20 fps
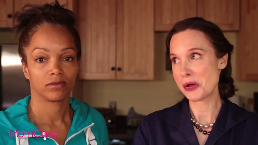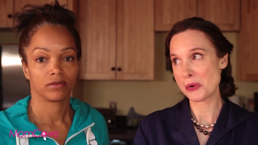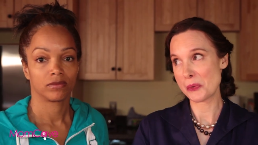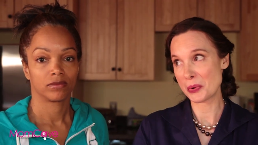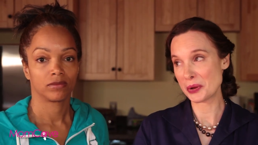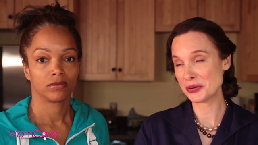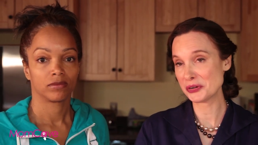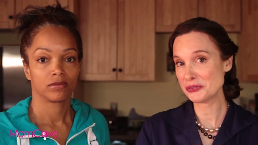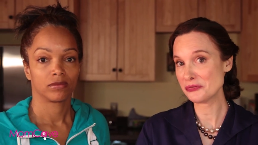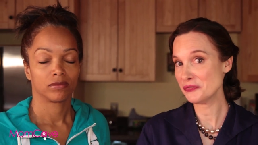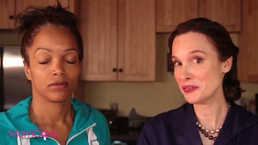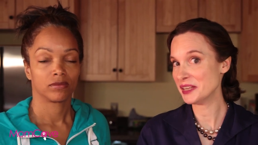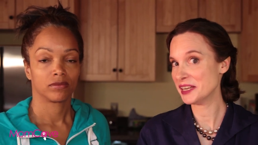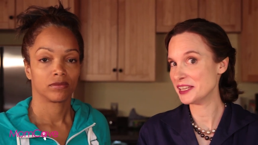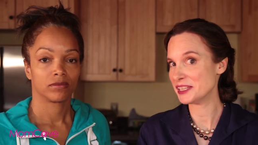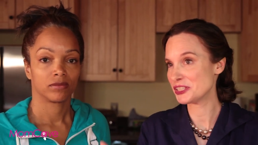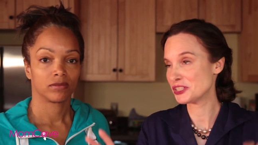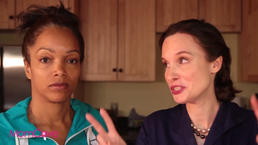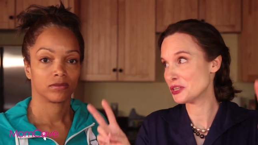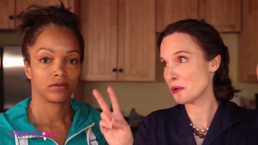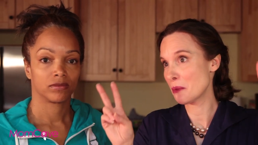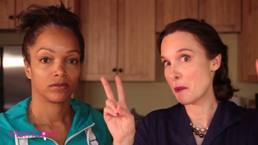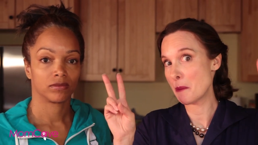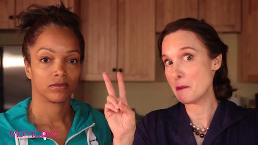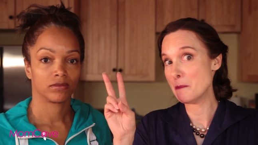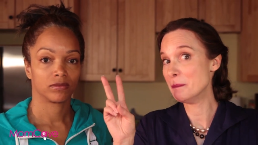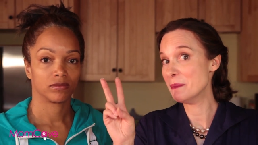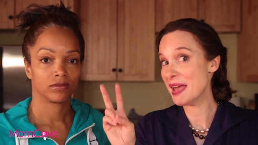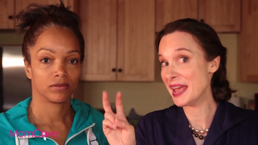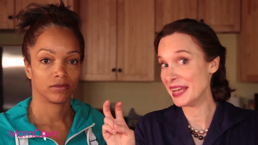Speaker 1: When you're finished
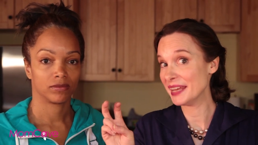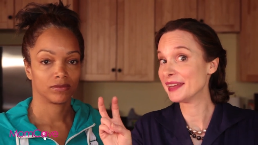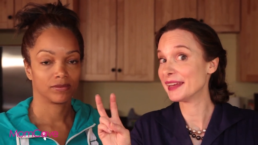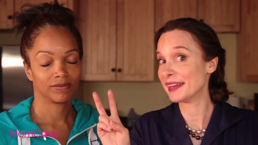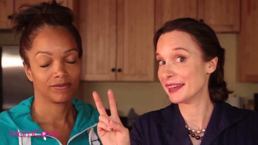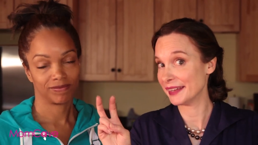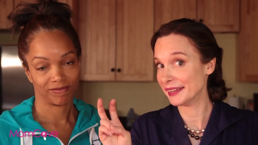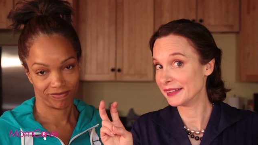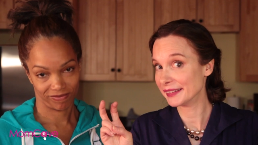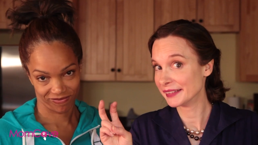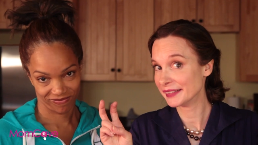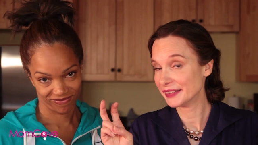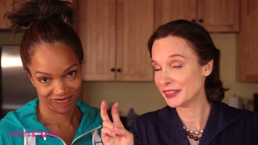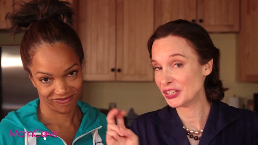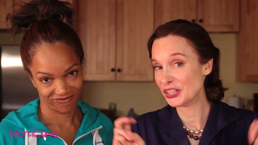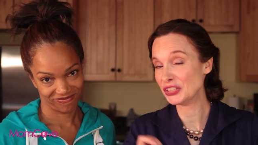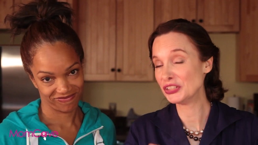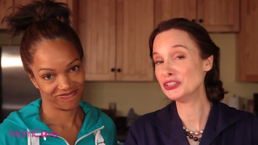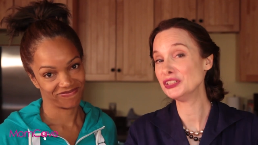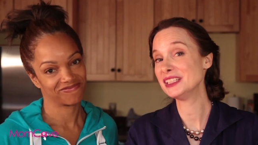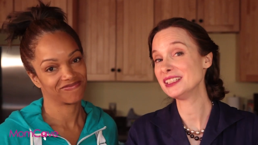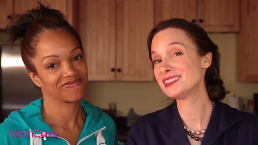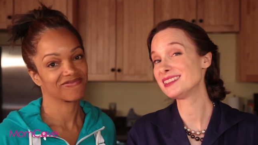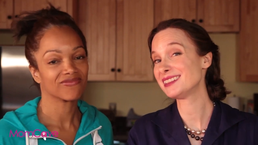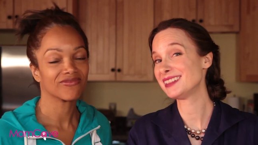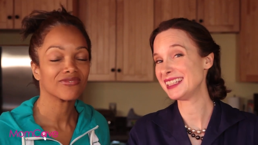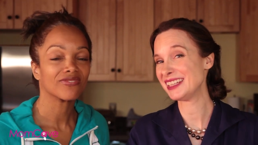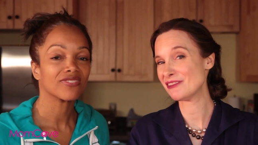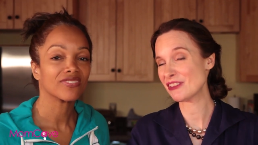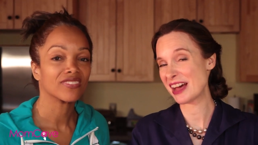baking, you need to
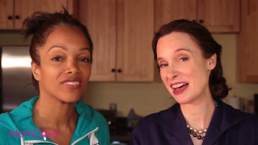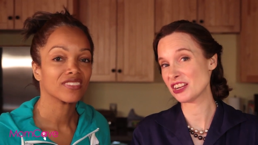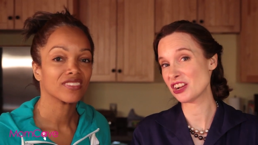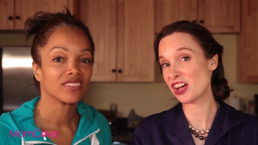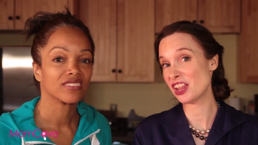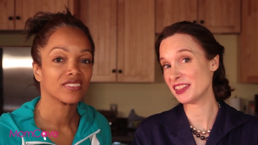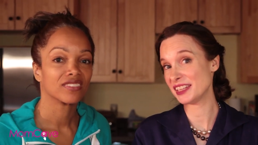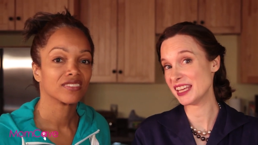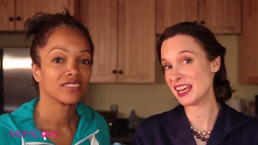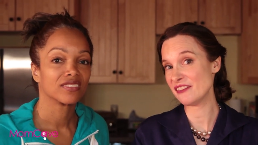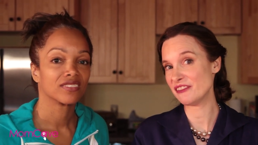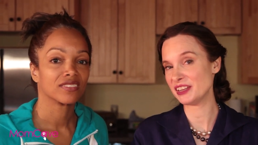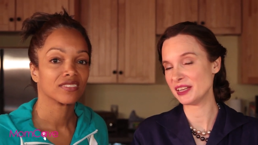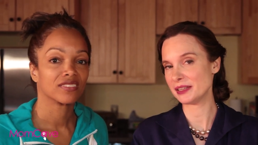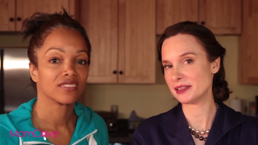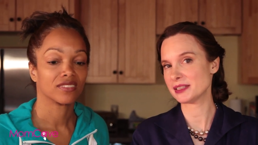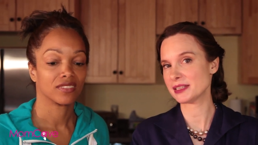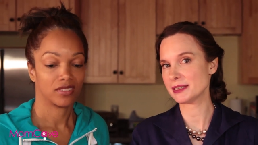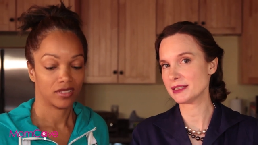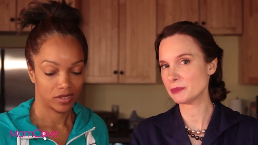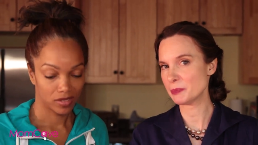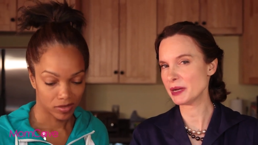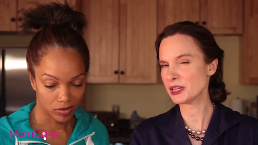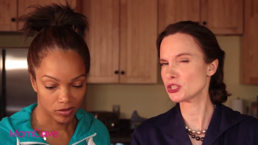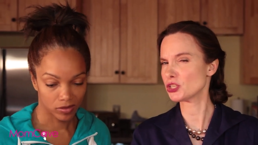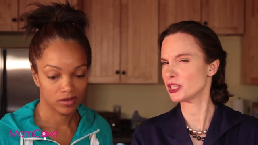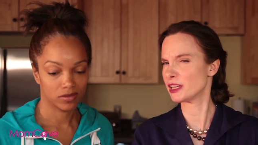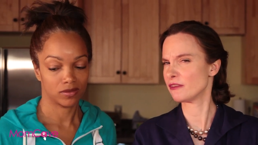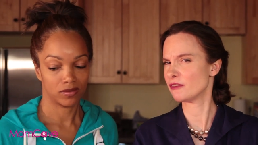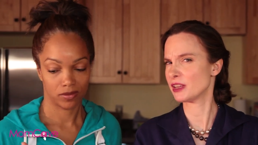leave out all the evidence,
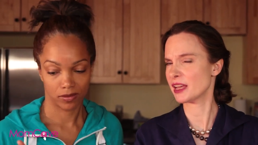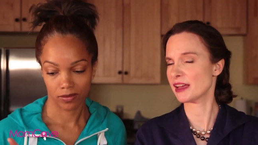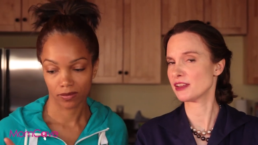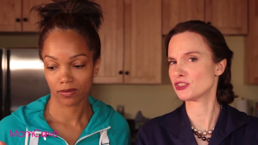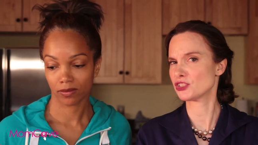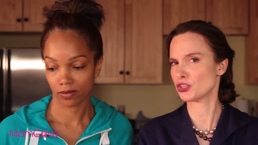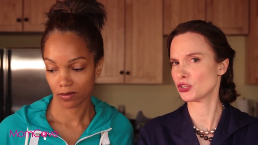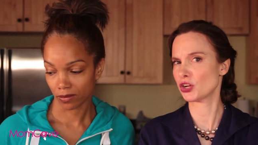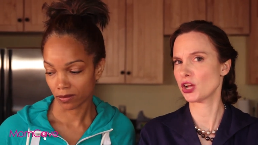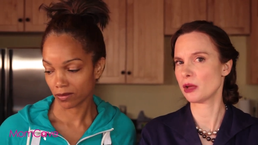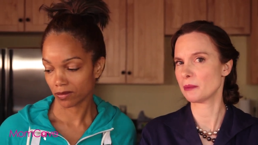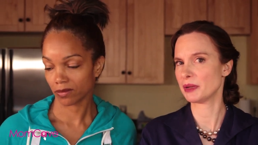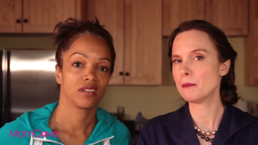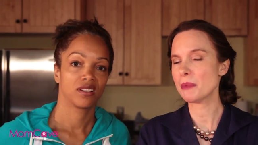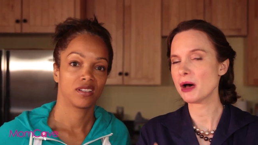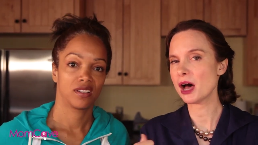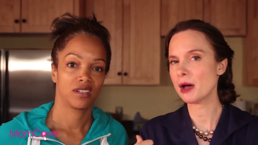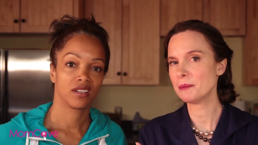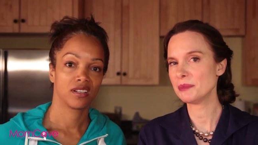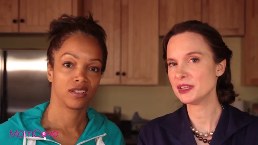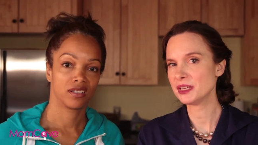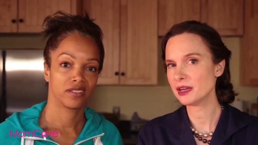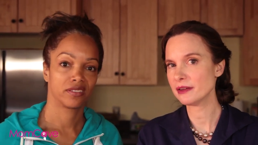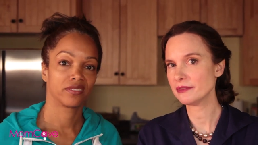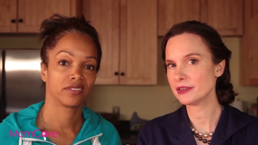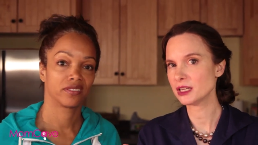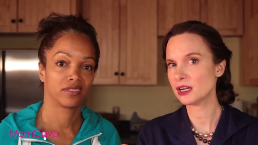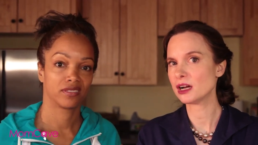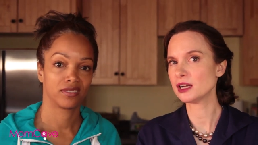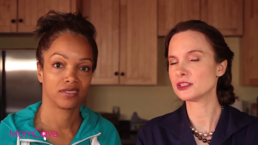especially if guests are coming. Pop the
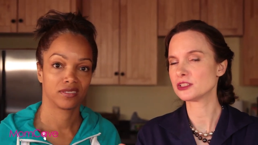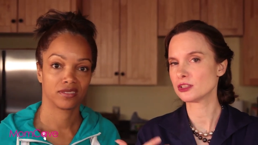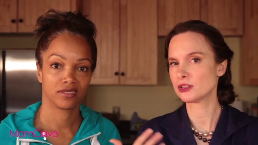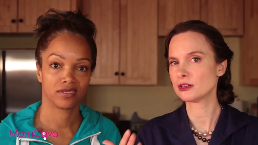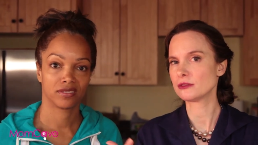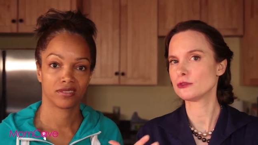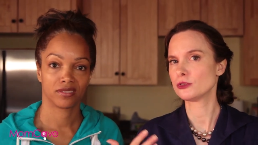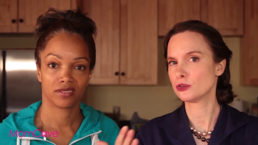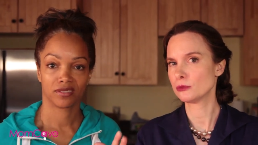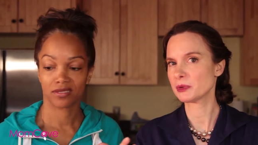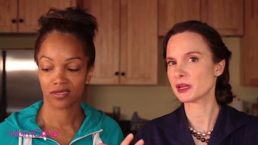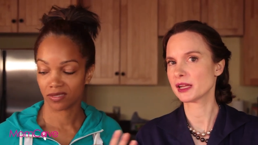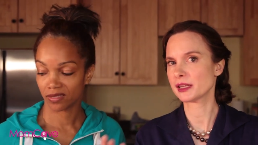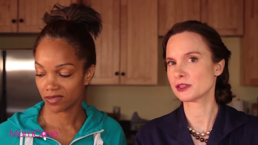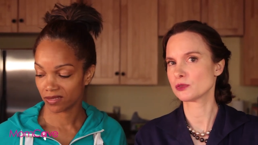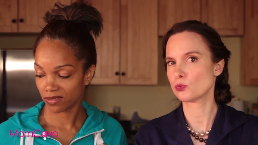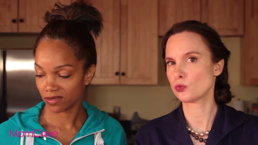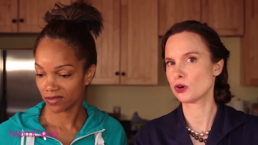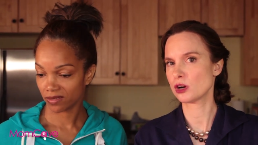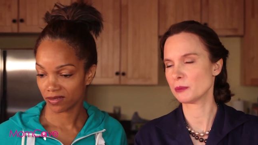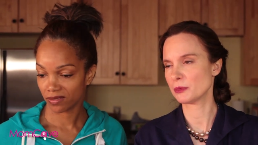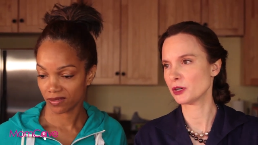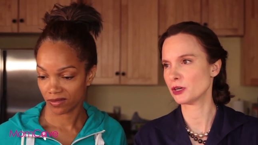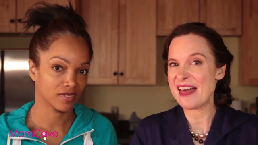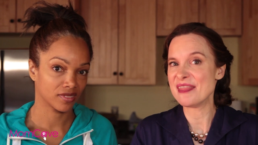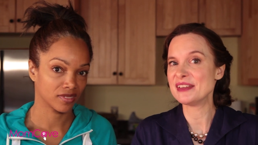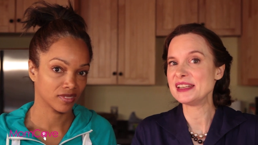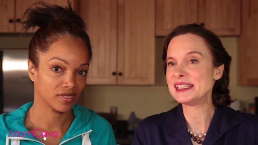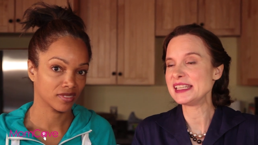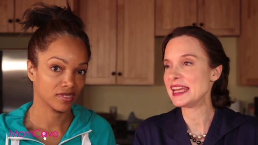oven on so the room gets warmer,
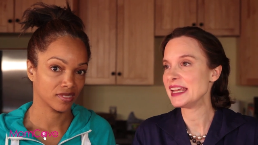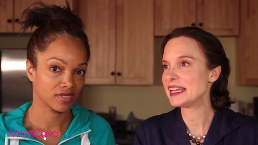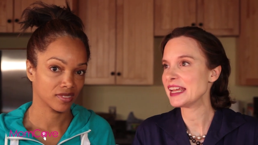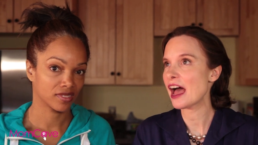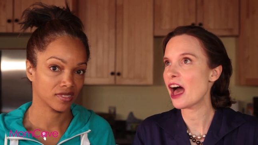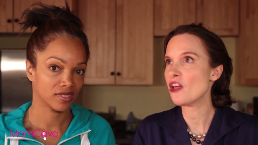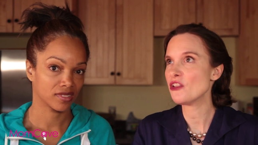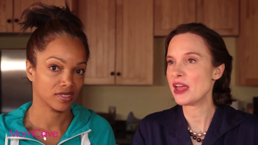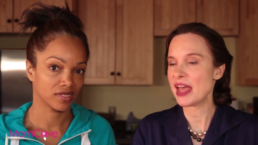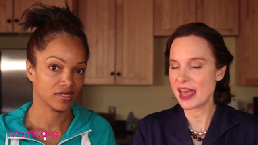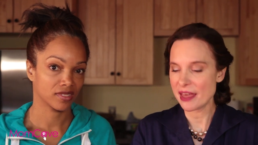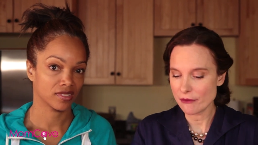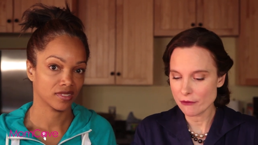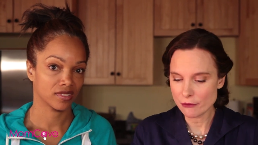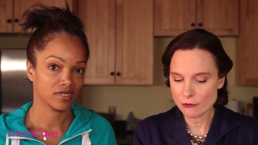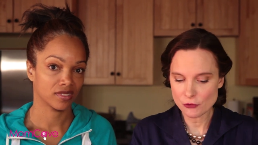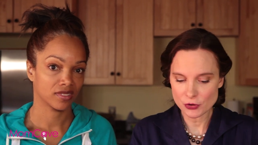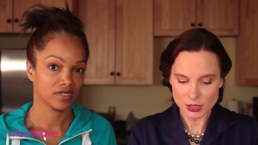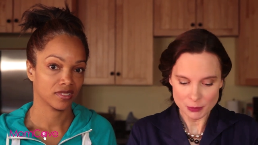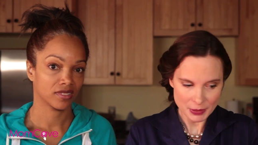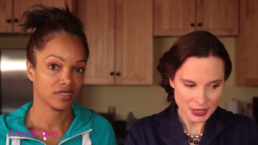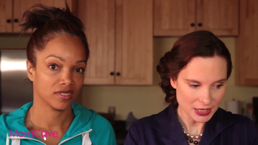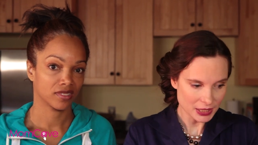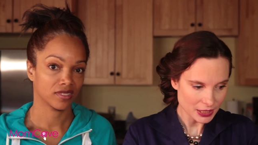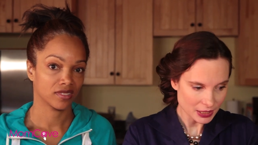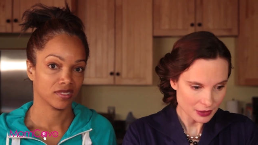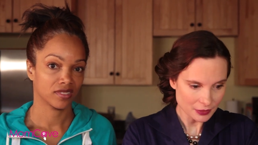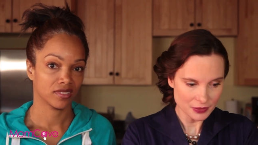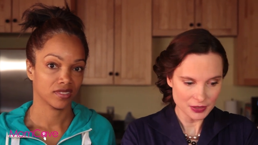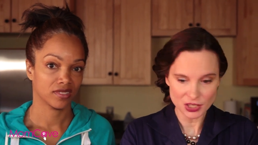and then take out every
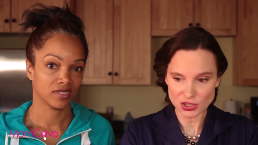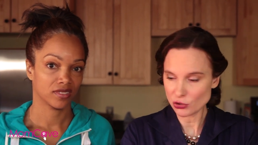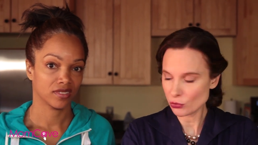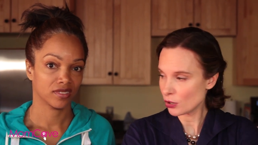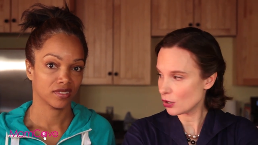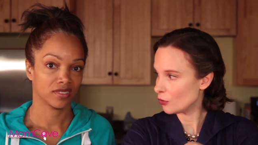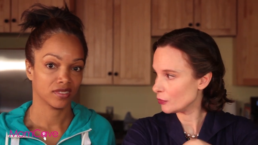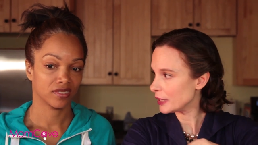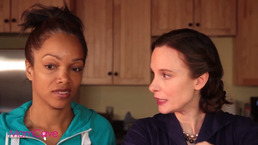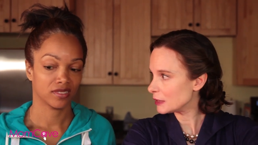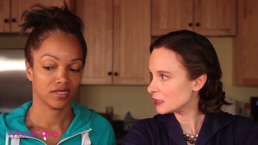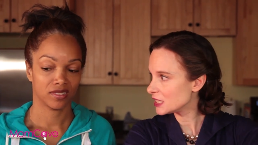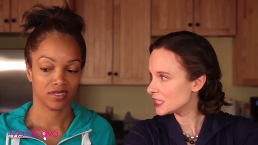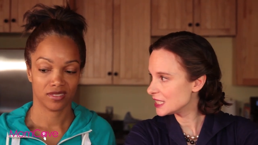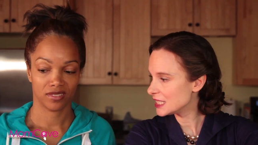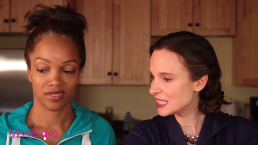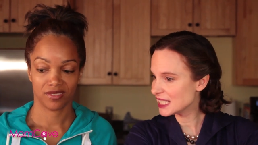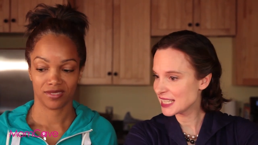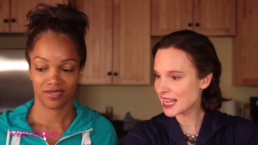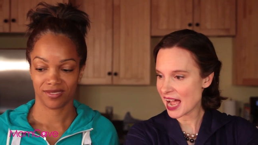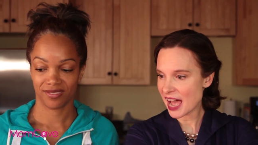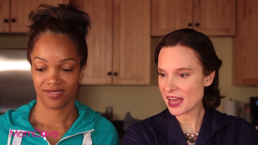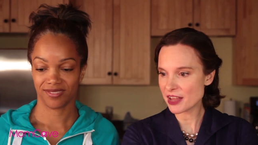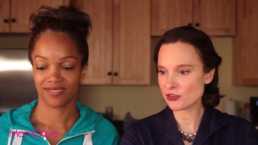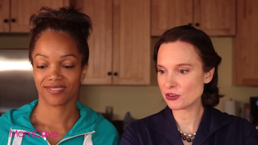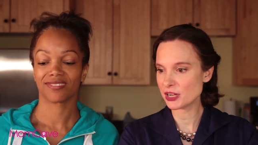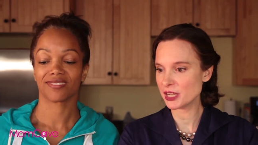baking thing you own and scatter